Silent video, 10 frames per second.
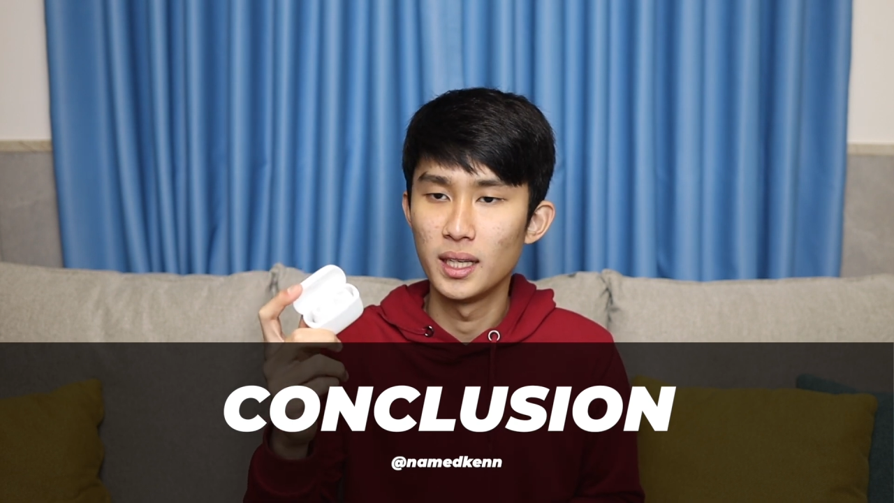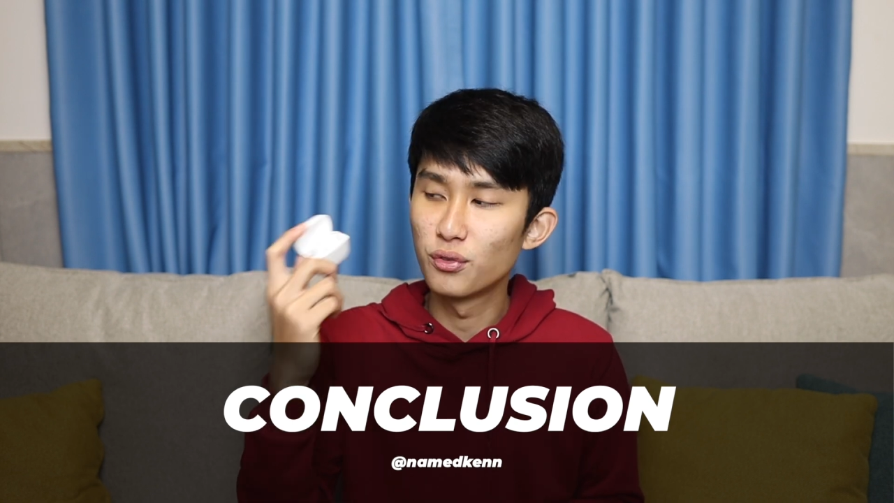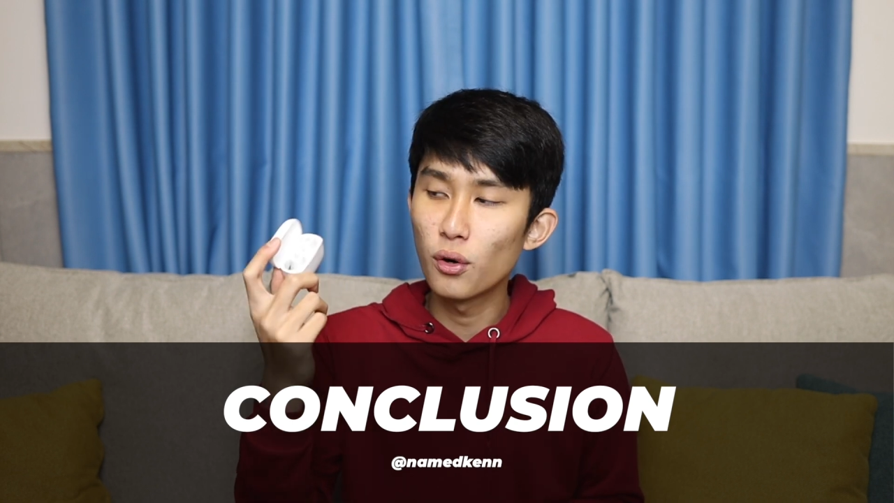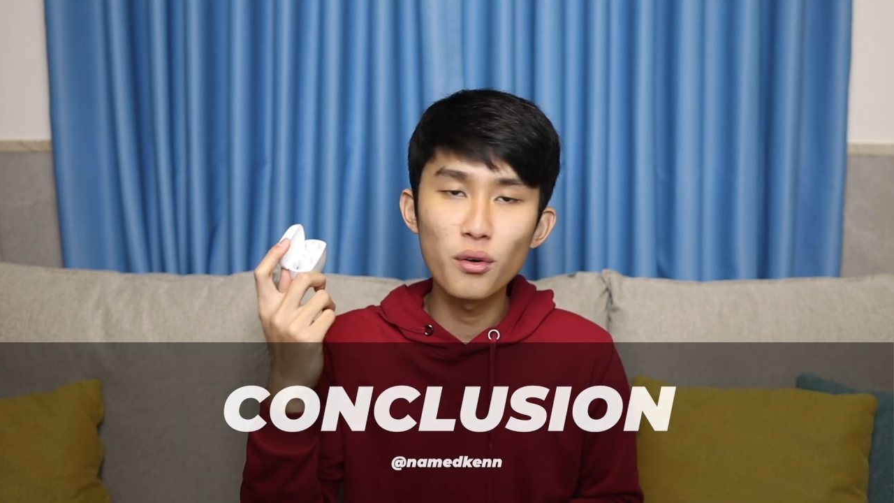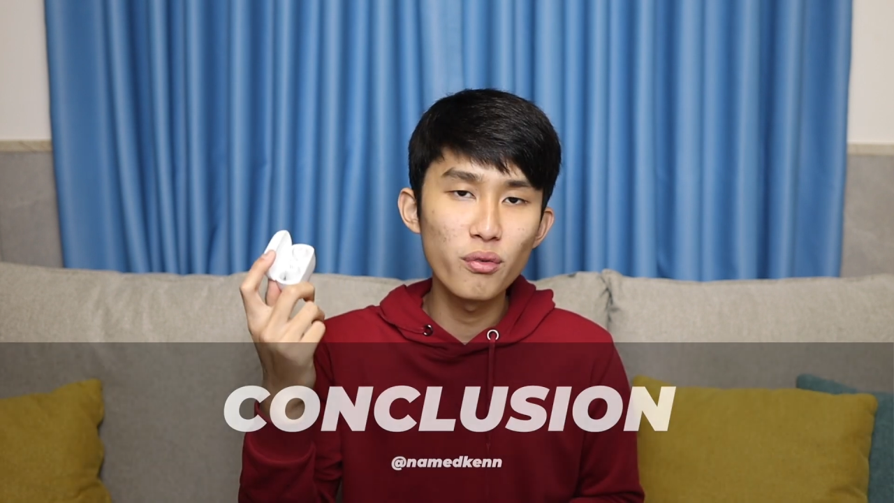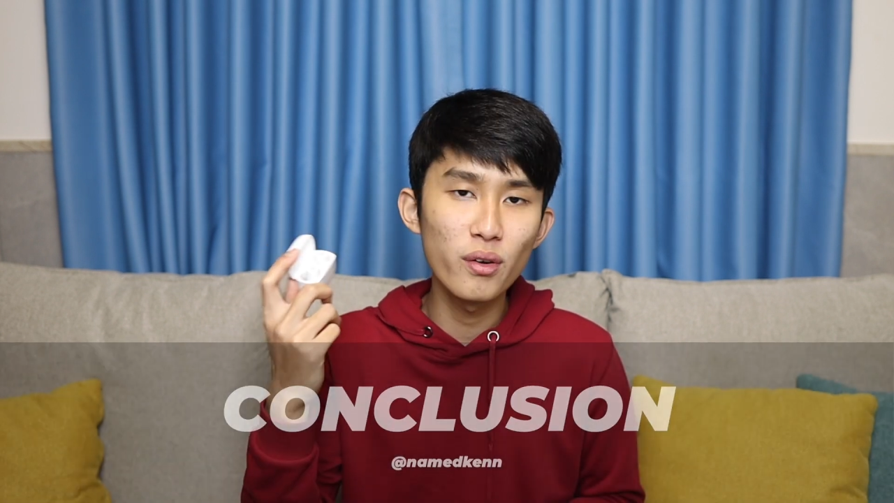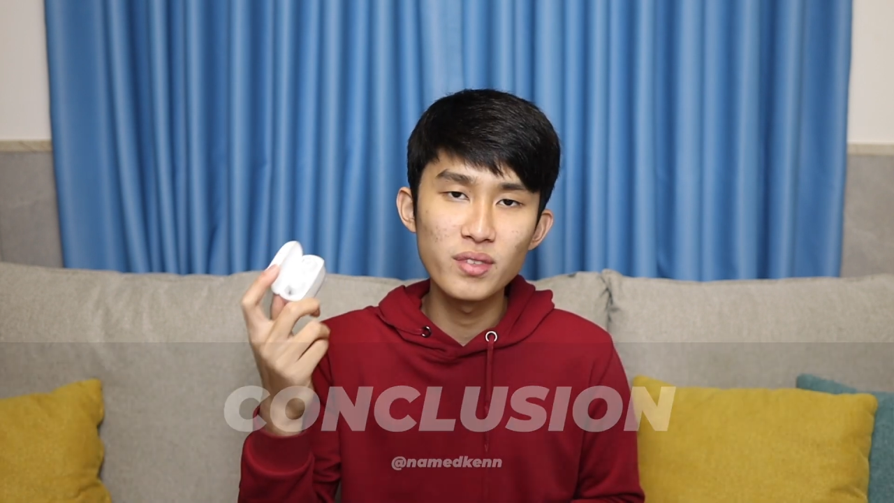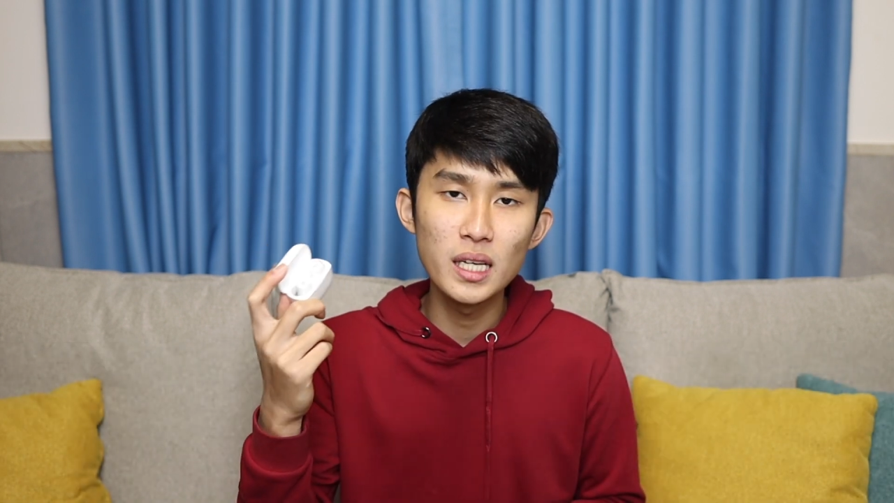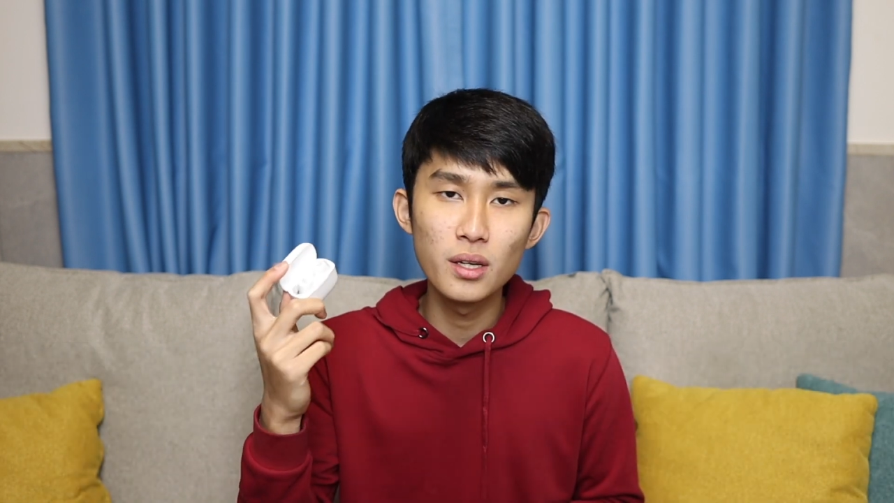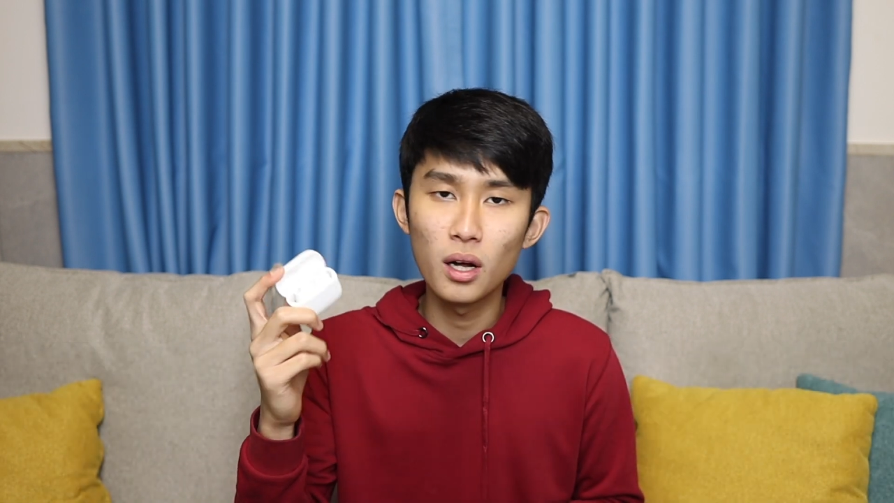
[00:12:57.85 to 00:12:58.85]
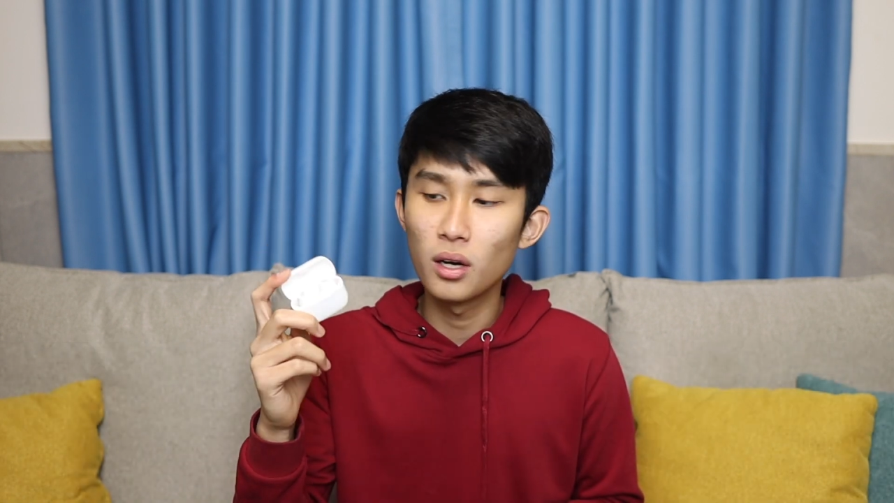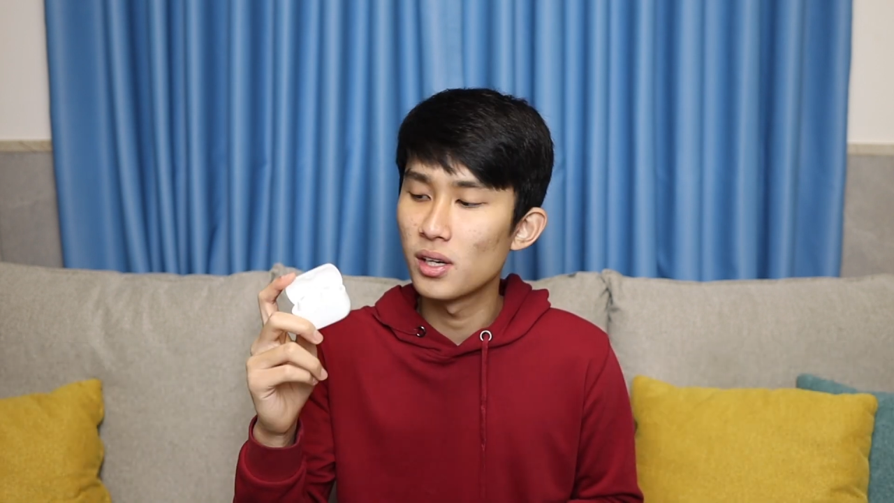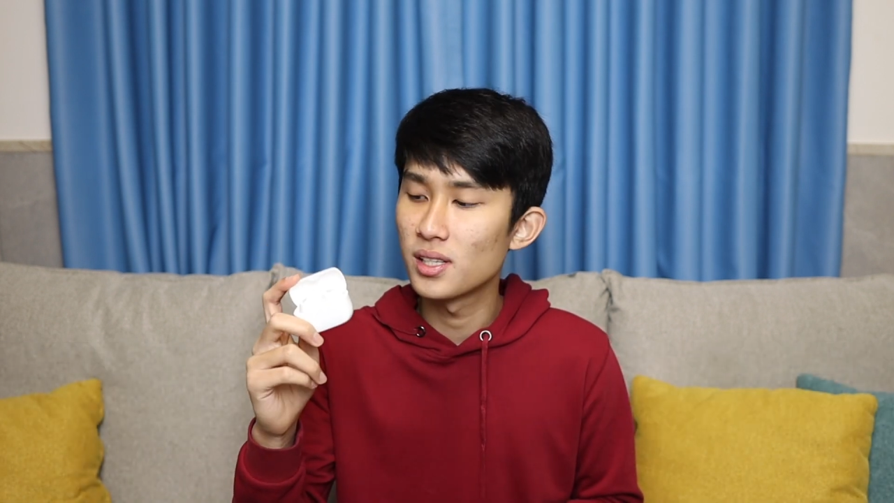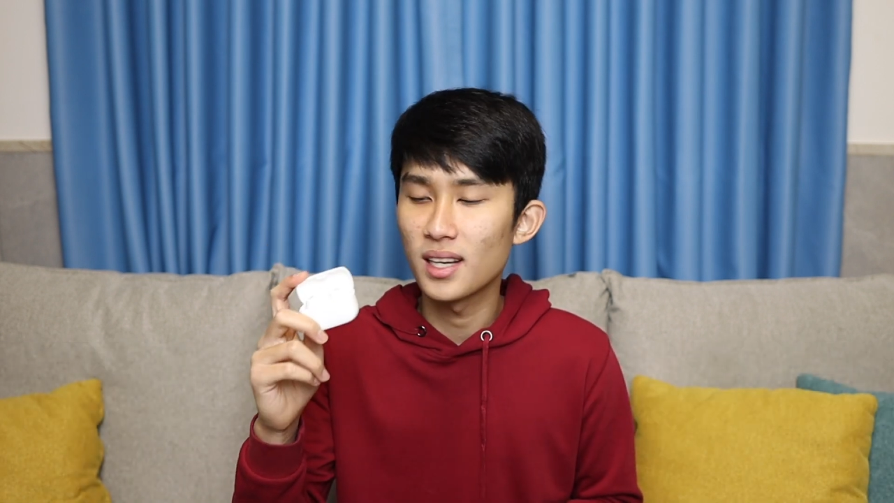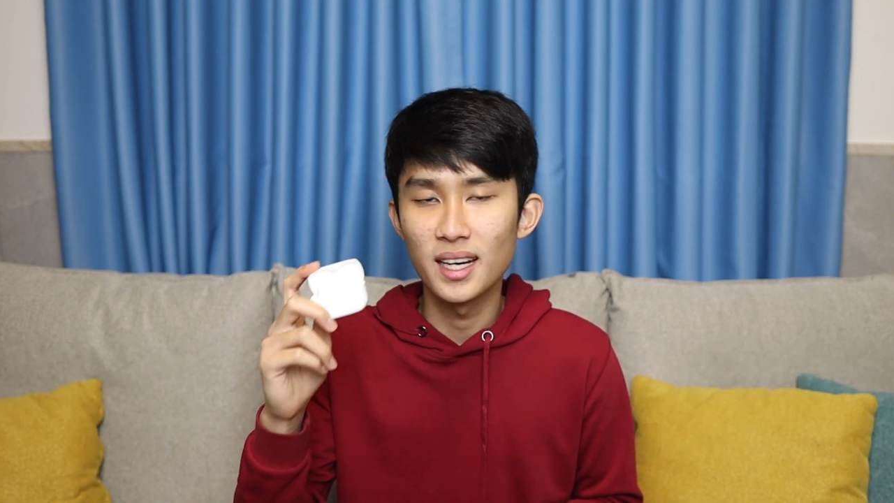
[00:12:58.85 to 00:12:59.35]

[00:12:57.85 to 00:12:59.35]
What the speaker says: For $50,